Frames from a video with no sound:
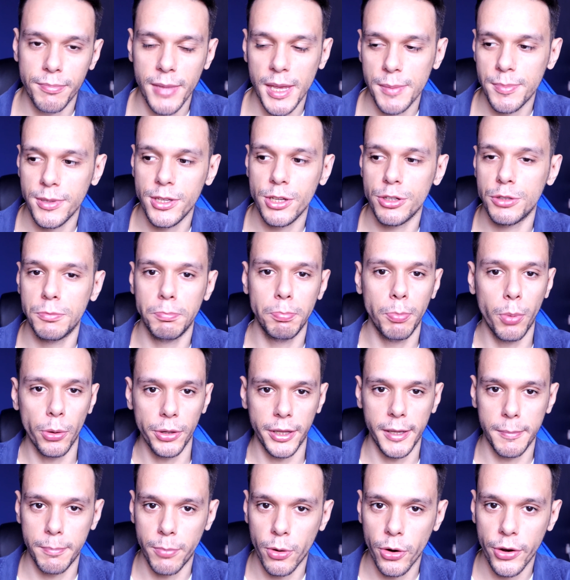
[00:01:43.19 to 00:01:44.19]
maybe use
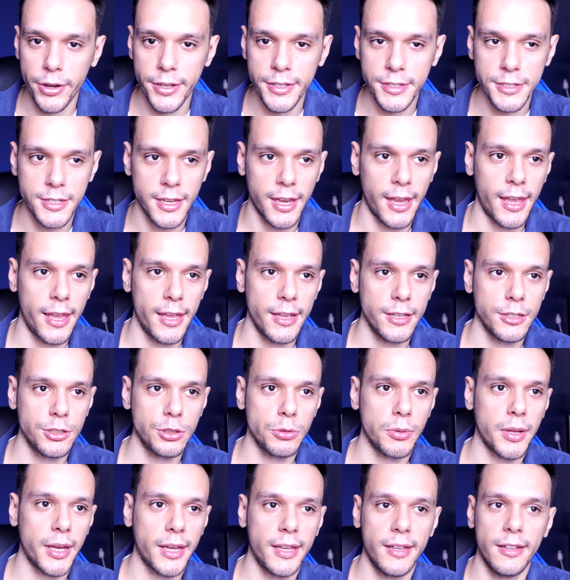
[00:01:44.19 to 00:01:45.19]
bullet points
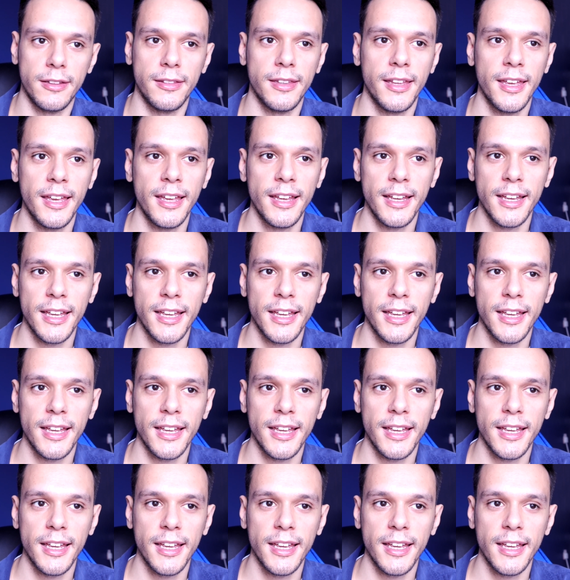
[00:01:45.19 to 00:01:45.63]
so I can